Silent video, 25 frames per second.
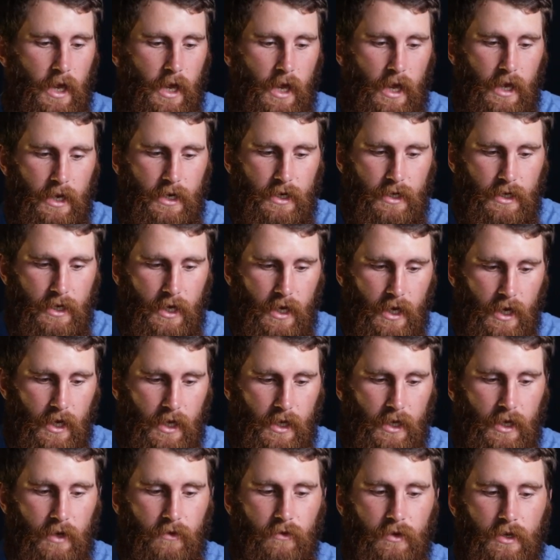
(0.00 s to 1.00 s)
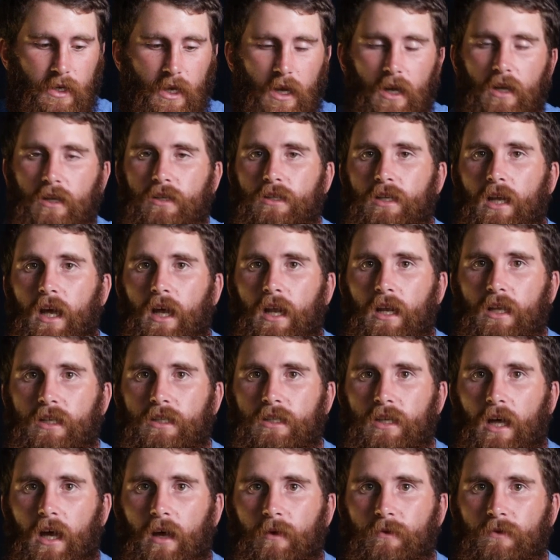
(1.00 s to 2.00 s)
and even yellowtail
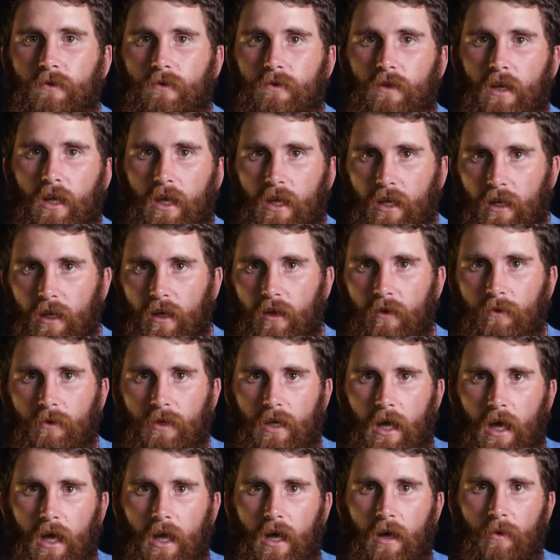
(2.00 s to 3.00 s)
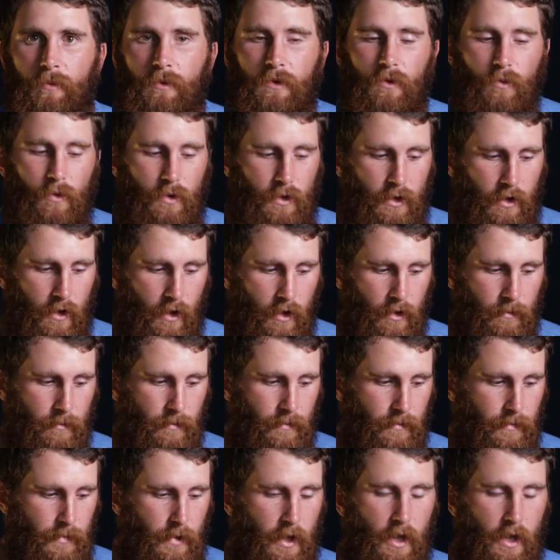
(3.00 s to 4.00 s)
at times when they're a little bit higher up in the water column.